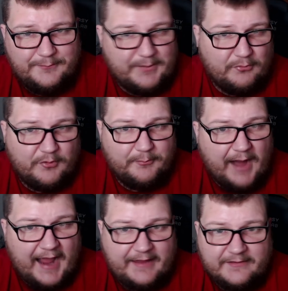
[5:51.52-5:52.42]
People are
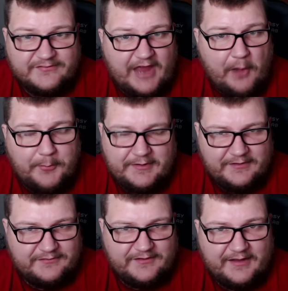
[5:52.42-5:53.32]
buying and scalping
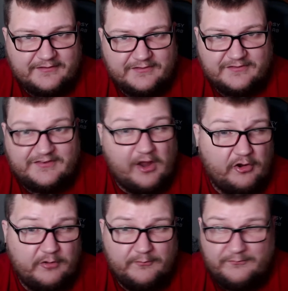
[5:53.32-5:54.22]
these things,
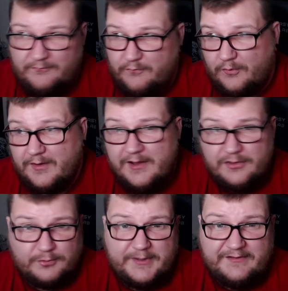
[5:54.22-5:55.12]
selling them for
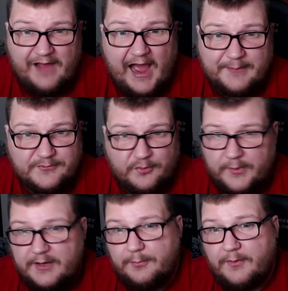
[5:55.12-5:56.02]
three times the
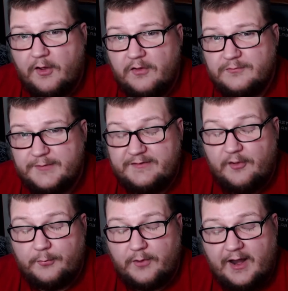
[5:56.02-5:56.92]

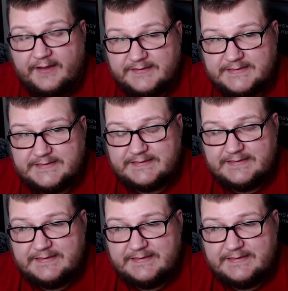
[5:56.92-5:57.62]
retail price.